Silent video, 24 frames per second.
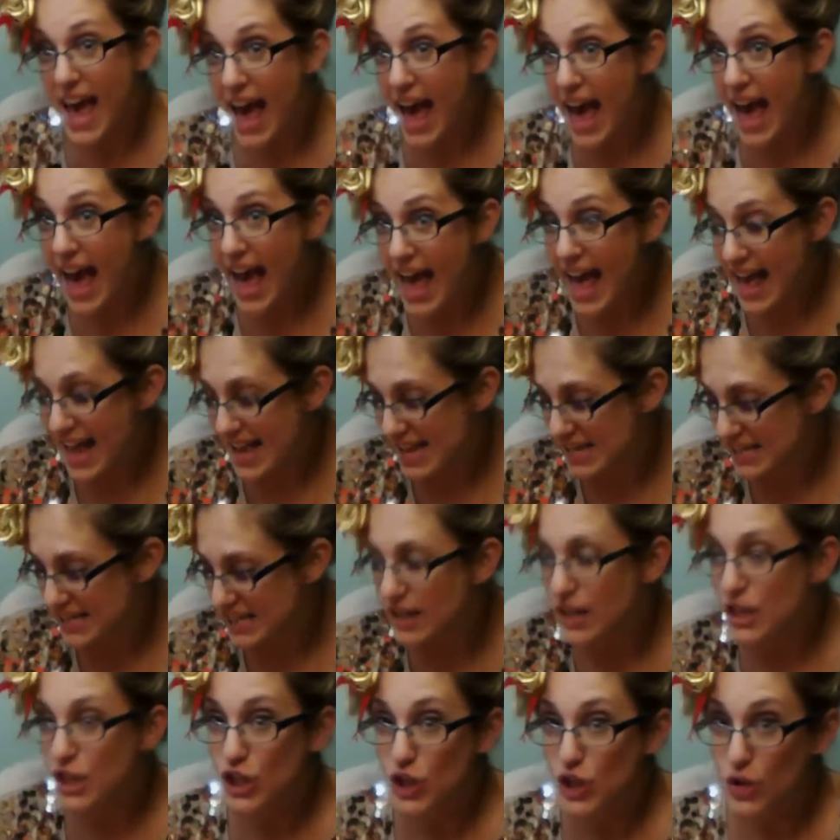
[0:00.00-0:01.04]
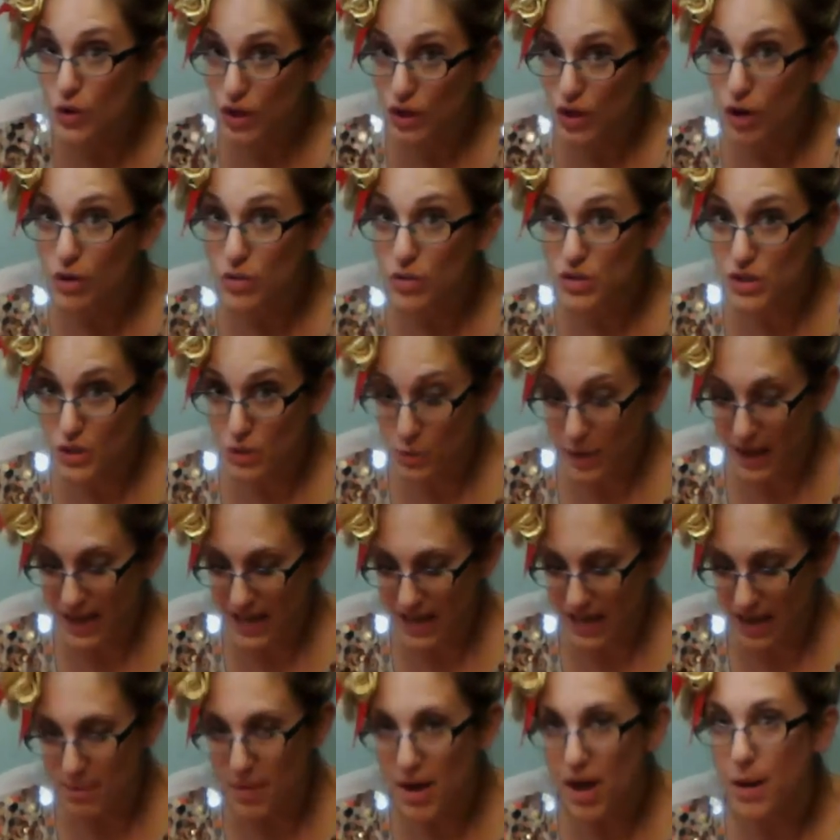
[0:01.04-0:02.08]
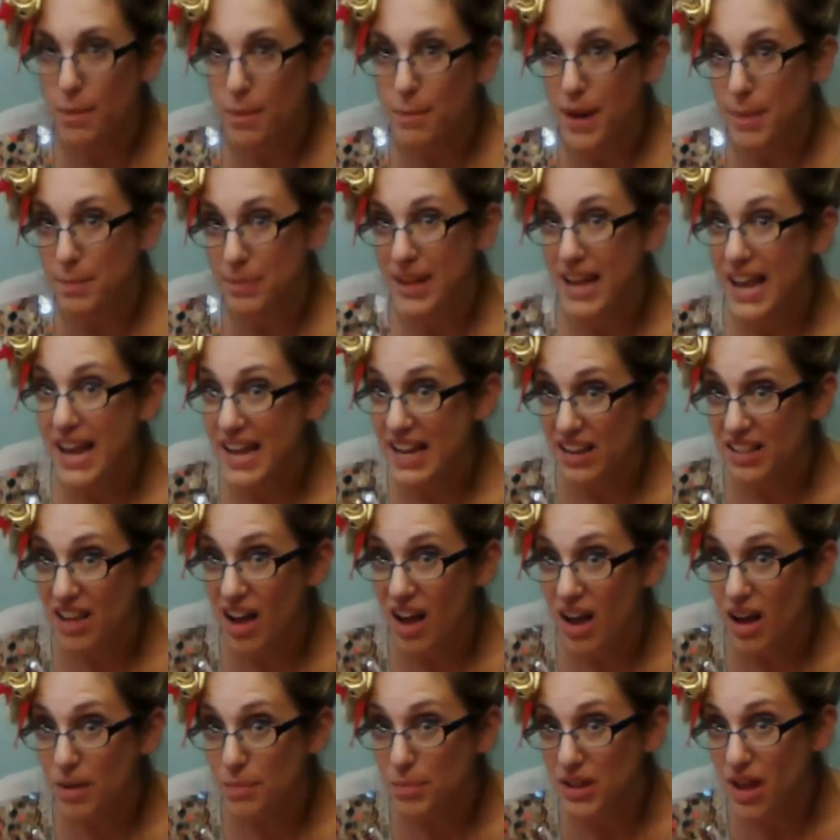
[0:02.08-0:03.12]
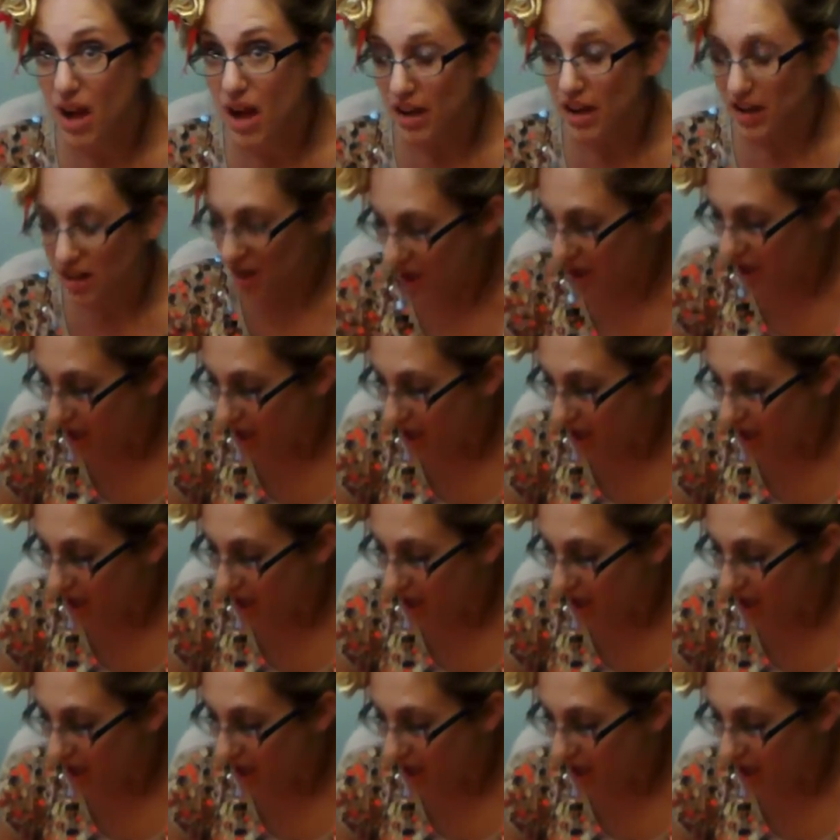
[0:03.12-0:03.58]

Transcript: And you can also wake him up by playing alarm clock.